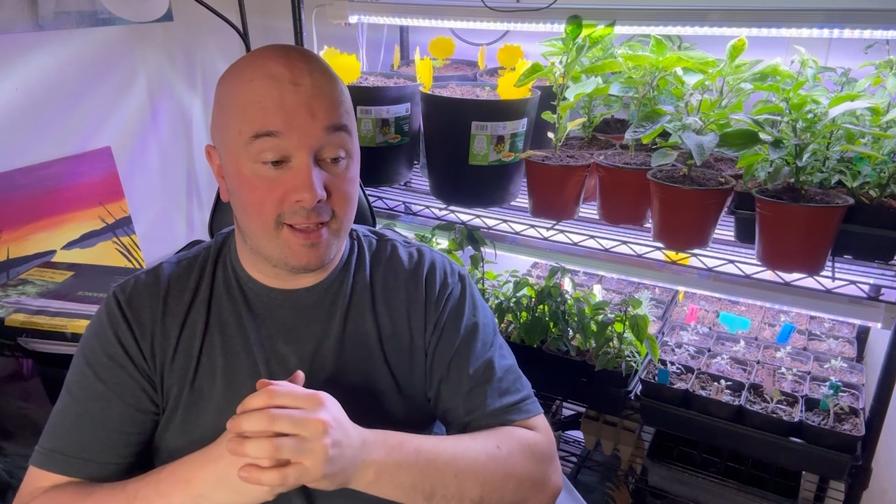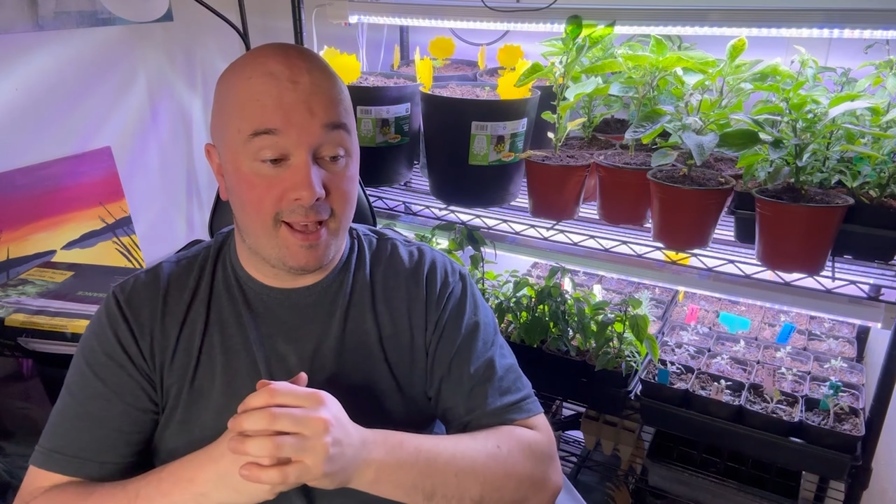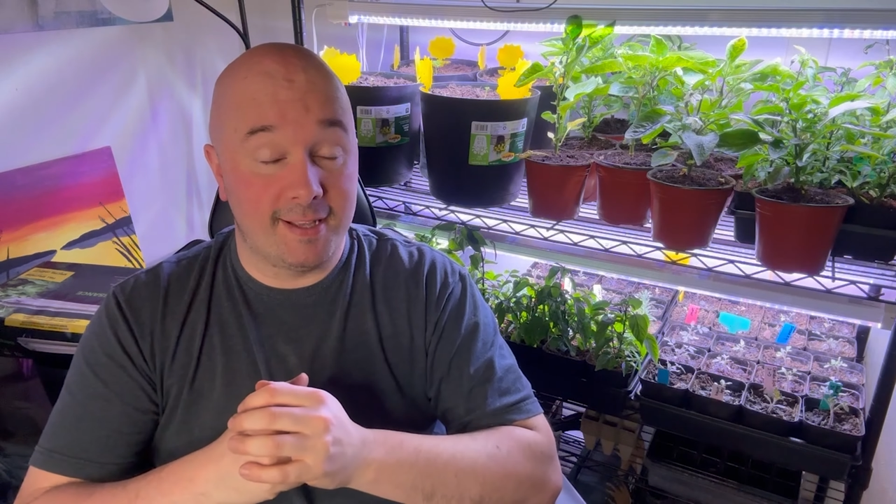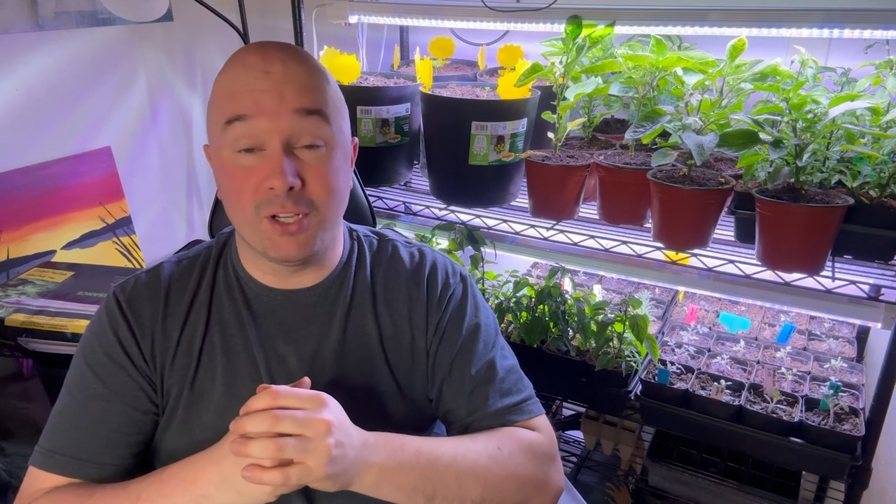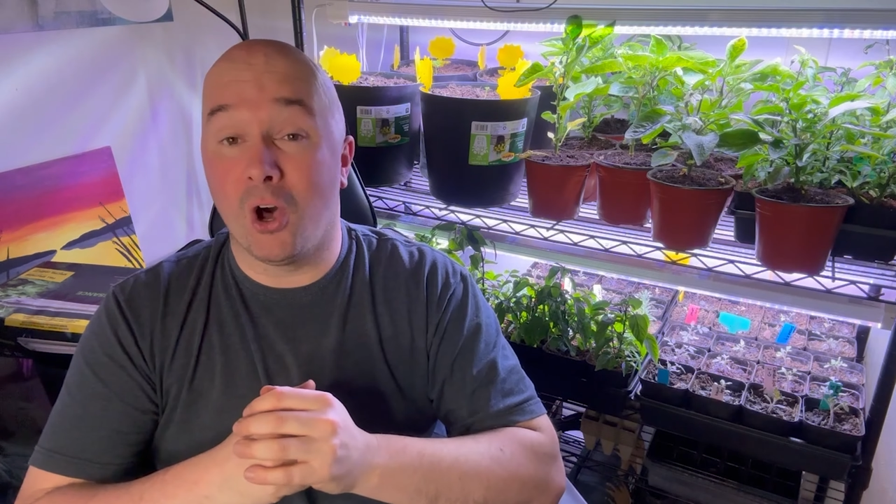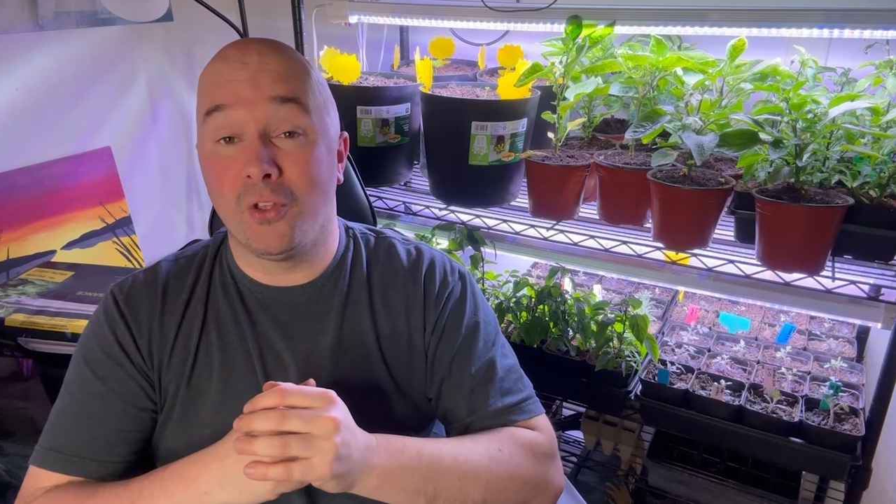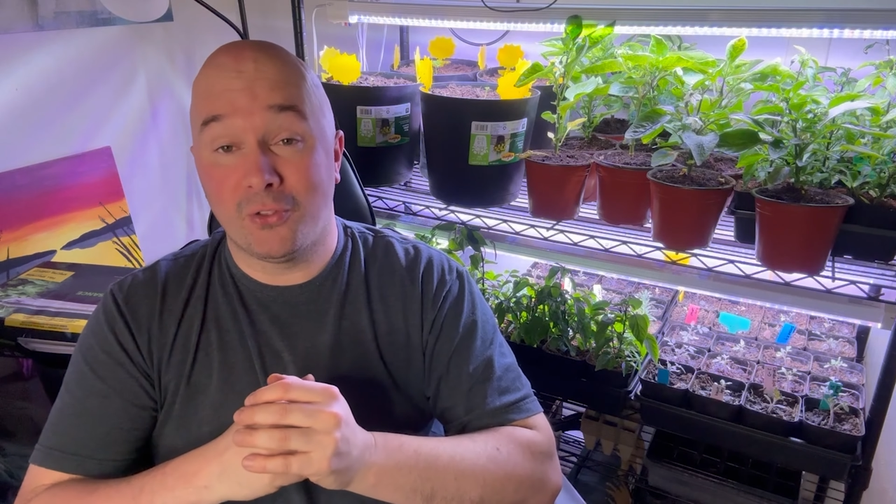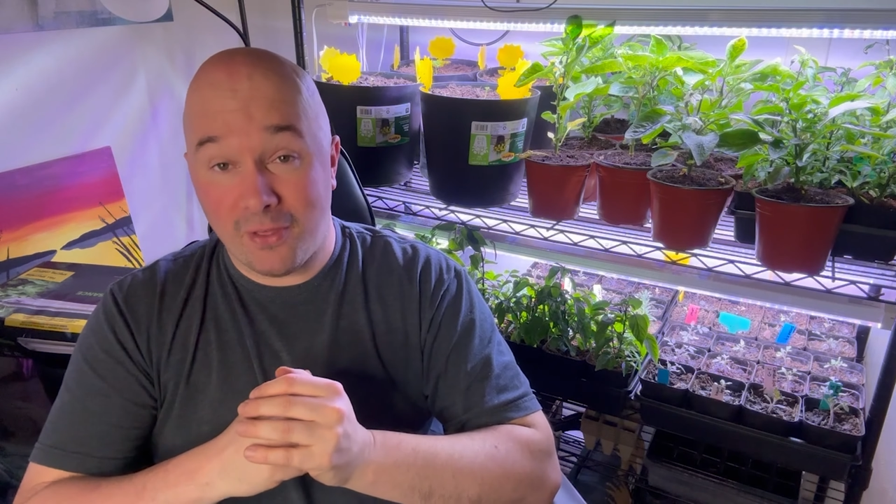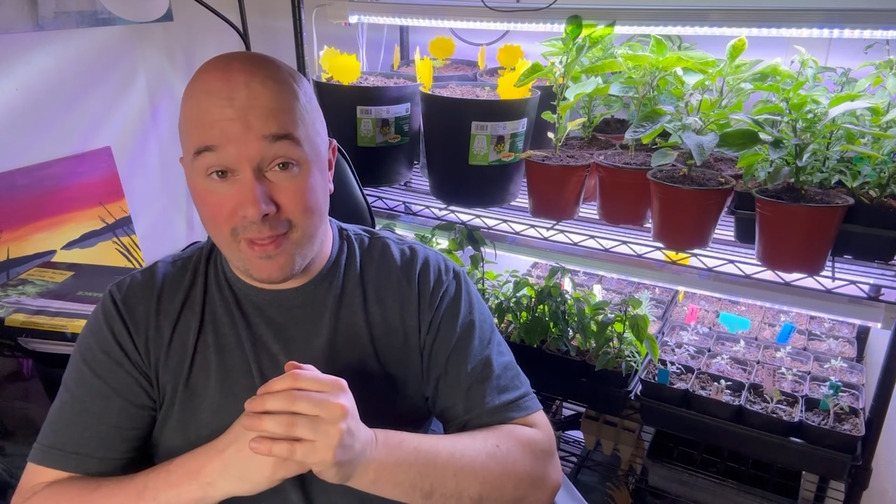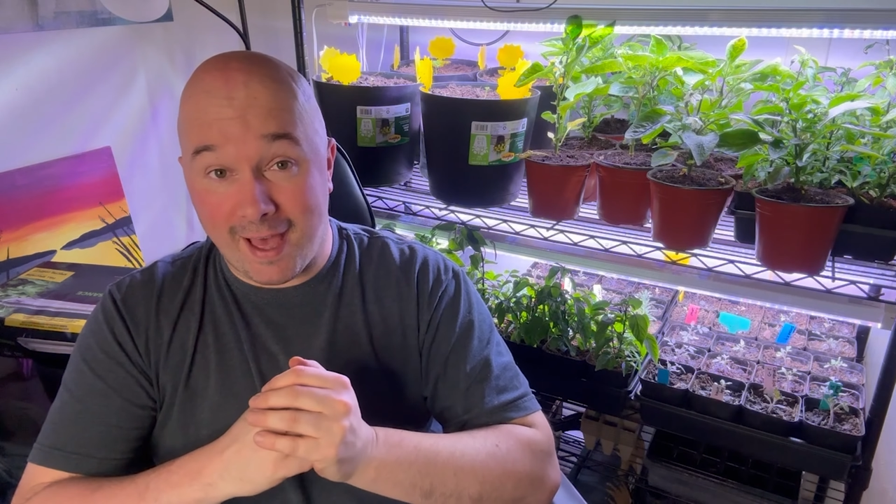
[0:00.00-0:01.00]
And other
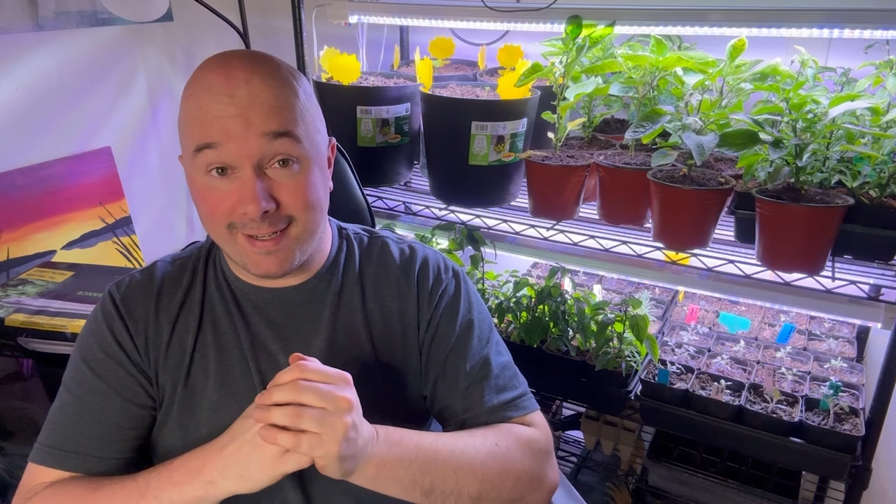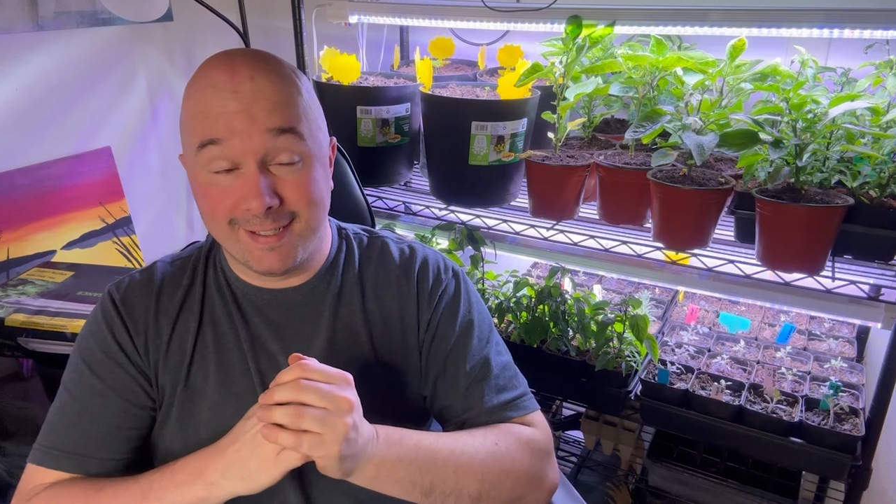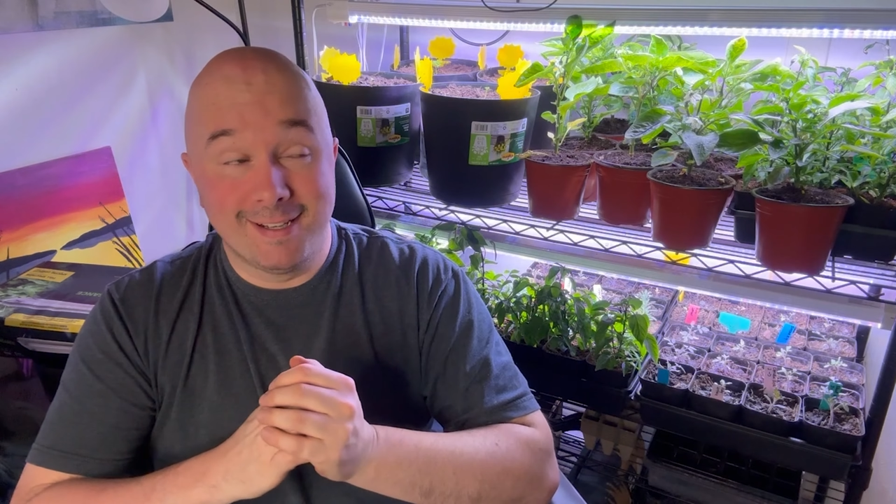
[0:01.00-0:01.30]
than that,